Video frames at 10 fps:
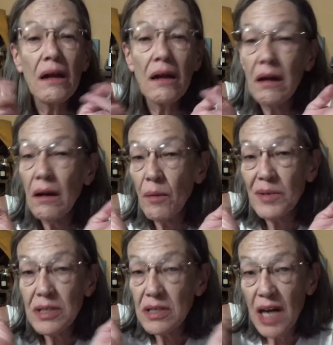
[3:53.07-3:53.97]
It
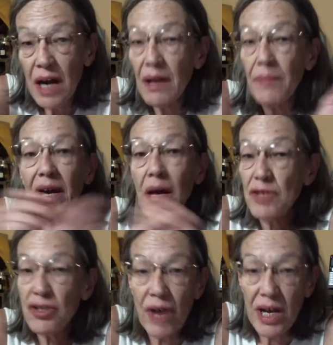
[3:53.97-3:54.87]
almost entirely becomes
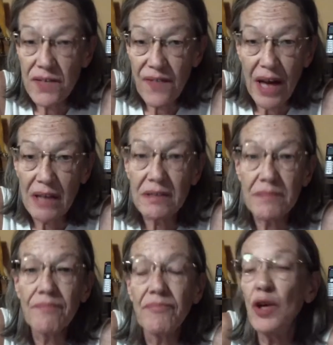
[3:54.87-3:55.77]
trans fats.
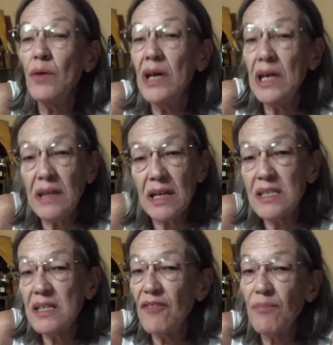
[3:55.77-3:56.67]
You heat that
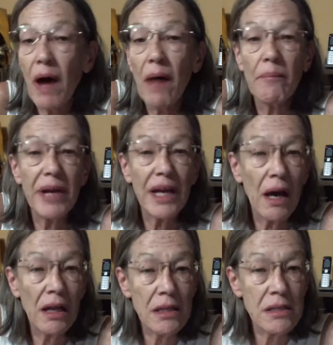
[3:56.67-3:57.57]
stuff
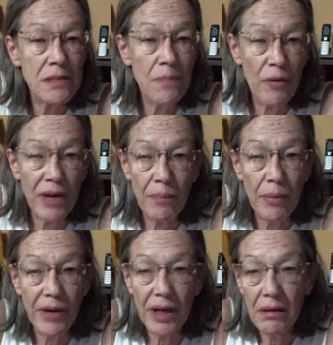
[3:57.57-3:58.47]
beyond its smoking
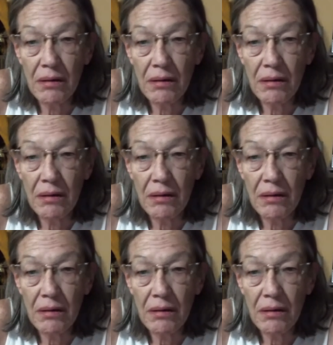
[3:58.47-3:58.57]
point.